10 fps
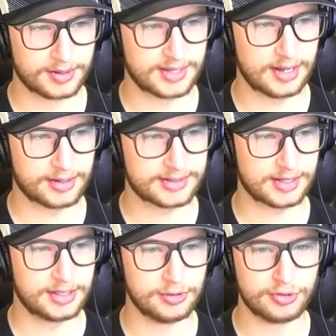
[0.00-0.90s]
Barzal gets a
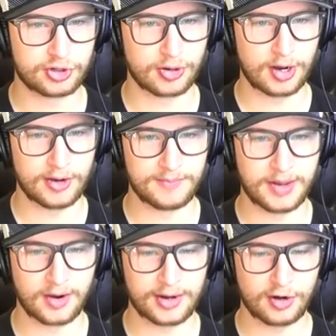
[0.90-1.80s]
huge draw in.
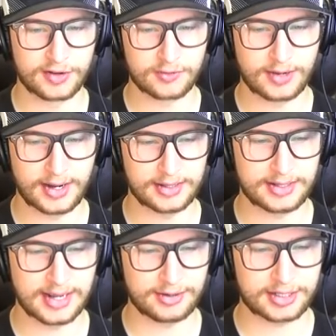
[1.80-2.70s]
Barry over to Riley.
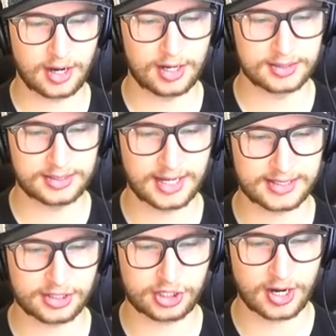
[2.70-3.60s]
Down to Connolly.
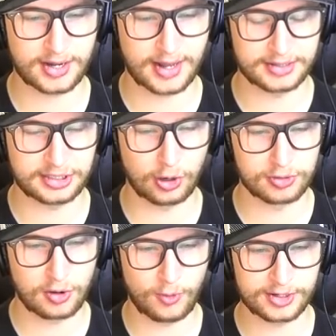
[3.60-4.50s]
Takes a shot. I don't
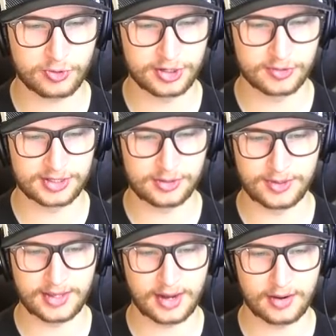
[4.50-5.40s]
know what Dreger was
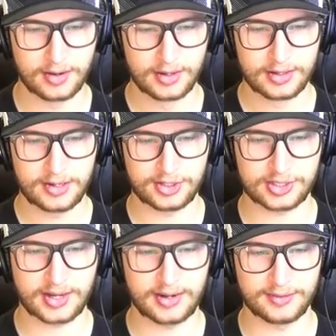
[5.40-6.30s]
doing there. He was
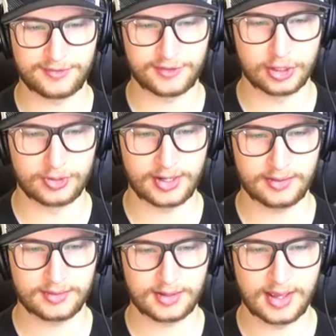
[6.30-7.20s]
just kind of
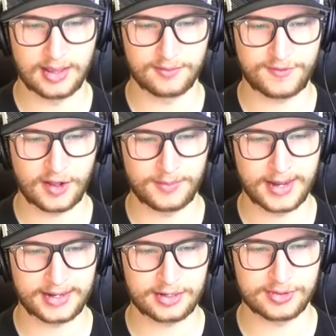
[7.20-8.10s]
floating and fell
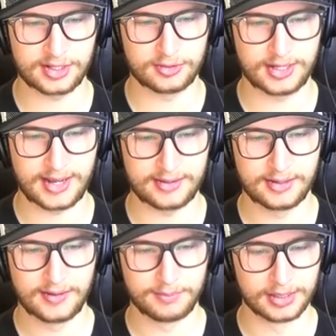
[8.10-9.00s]
back into his own net.
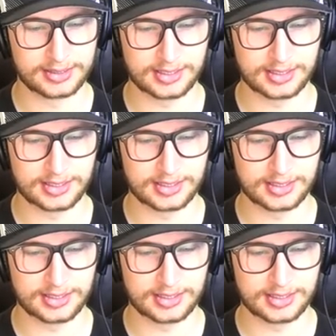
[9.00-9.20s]
But it